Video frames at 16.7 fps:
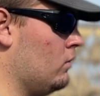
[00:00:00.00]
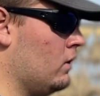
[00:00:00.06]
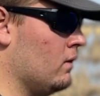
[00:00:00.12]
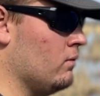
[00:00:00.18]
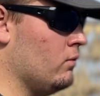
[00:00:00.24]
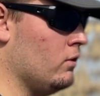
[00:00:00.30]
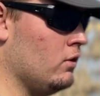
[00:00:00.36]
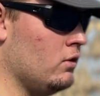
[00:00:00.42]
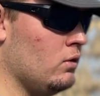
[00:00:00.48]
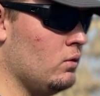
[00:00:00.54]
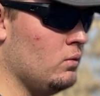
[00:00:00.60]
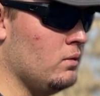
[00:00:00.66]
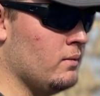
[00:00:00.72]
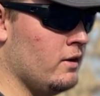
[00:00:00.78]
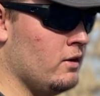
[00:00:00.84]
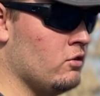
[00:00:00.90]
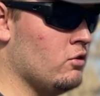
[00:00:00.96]
whenever we do,
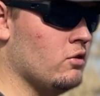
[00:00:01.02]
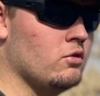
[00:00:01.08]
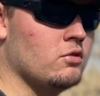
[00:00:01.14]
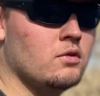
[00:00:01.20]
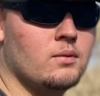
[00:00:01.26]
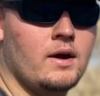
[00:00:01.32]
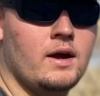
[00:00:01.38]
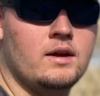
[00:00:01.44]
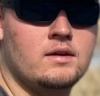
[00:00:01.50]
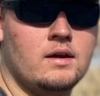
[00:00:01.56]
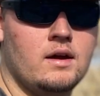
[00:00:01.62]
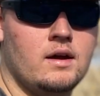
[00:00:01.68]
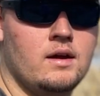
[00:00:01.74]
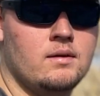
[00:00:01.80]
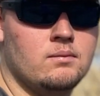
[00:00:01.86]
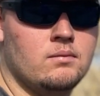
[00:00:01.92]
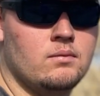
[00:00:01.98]
we make sure it's the right
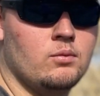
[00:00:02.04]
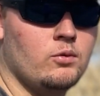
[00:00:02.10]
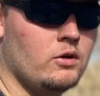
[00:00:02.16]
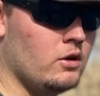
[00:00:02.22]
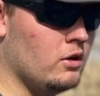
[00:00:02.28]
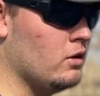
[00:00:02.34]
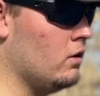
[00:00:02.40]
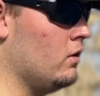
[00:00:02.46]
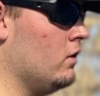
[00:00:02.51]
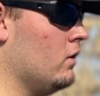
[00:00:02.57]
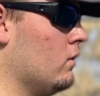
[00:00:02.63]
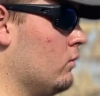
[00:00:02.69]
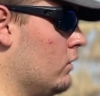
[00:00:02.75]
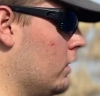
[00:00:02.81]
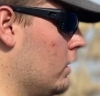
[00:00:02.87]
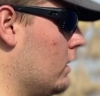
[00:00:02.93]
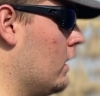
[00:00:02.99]
time. We get here
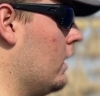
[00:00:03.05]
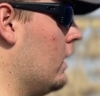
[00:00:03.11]
and we get